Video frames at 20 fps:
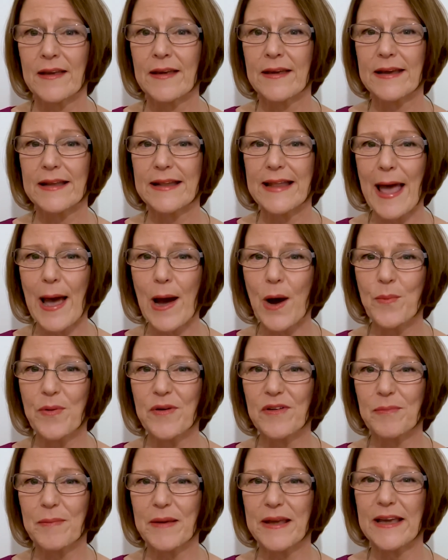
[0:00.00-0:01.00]
can help
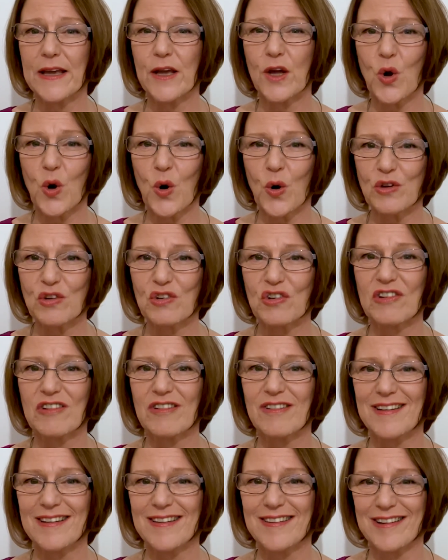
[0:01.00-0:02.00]
us make conscious
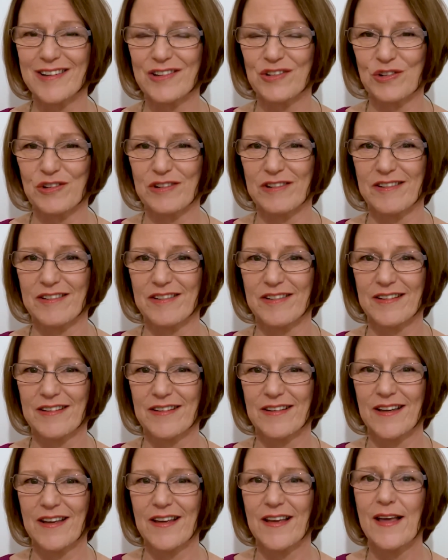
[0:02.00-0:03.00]
decisions
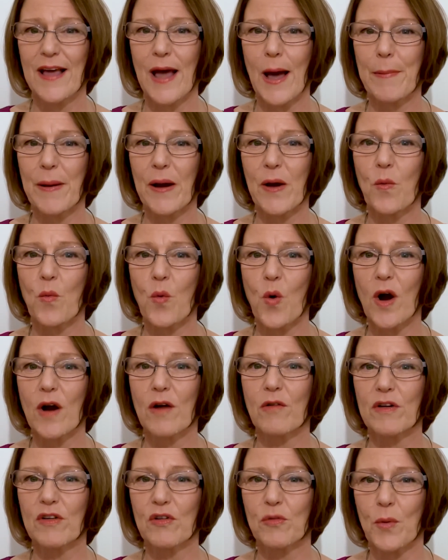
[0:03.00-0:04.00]
about what our
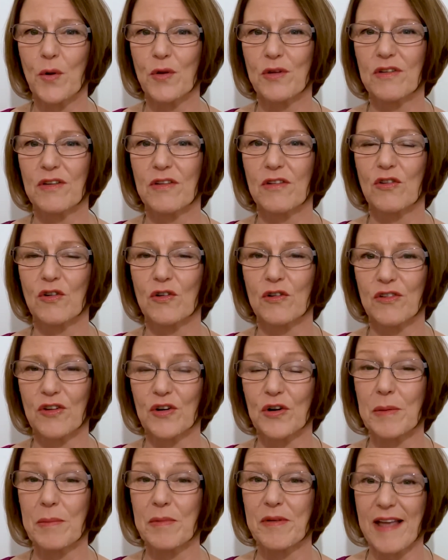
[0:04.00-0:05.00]
responses to our
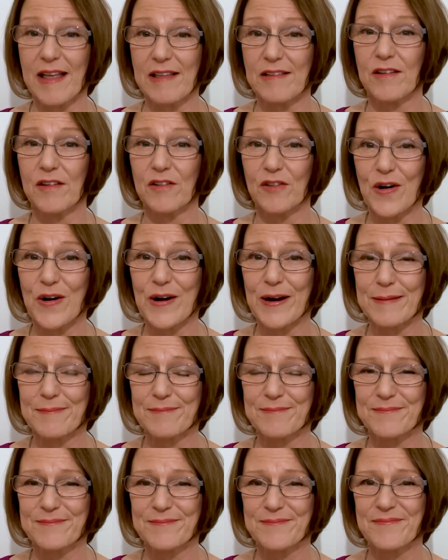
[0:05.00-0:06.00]
circumstances are.
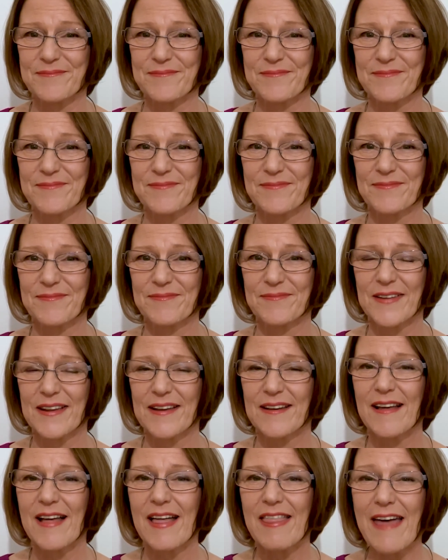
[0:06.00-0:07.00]

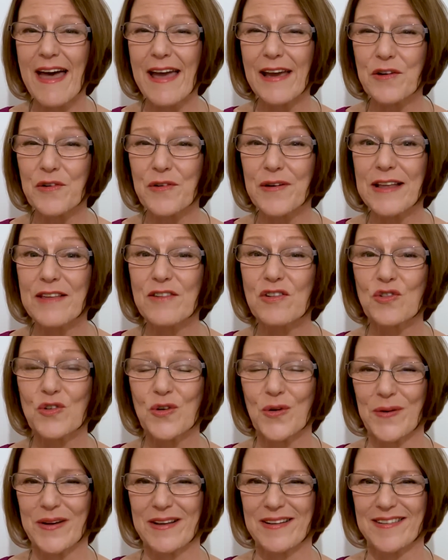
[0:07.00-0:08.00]
That creates
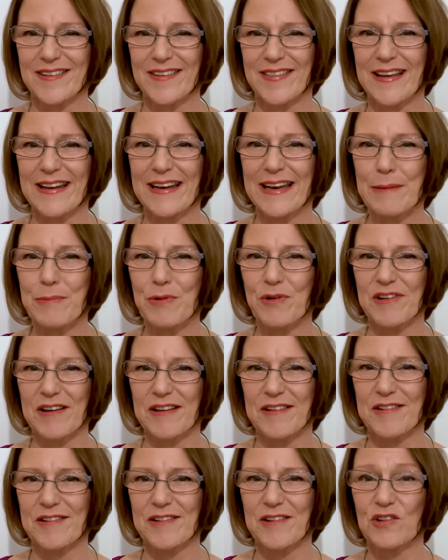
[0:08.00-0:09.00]
choice that enables
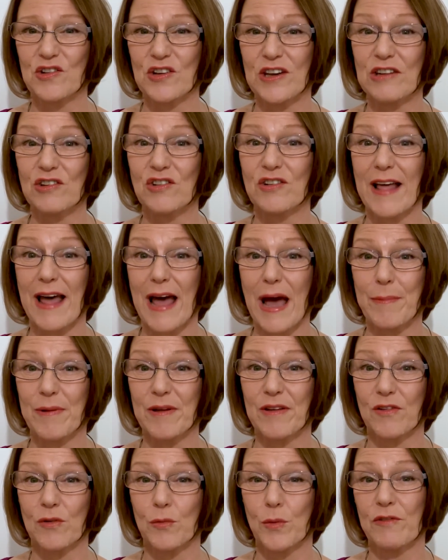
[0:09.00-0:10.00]
us to change the
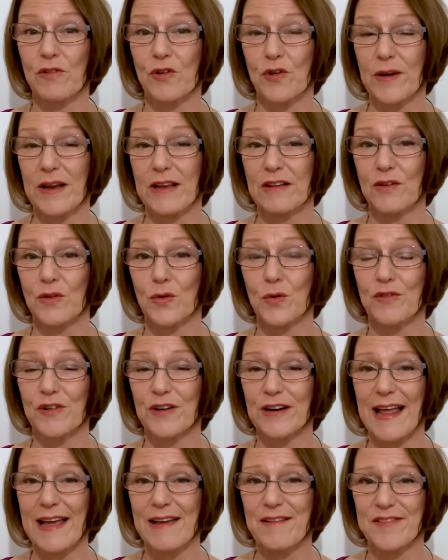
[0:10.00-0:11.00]
habits that we've created over a
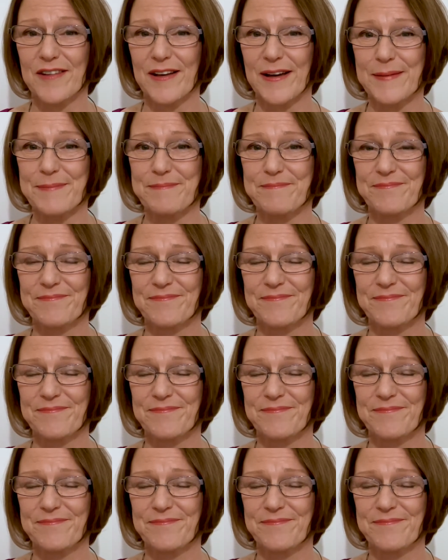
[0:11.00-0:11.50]
lifetime.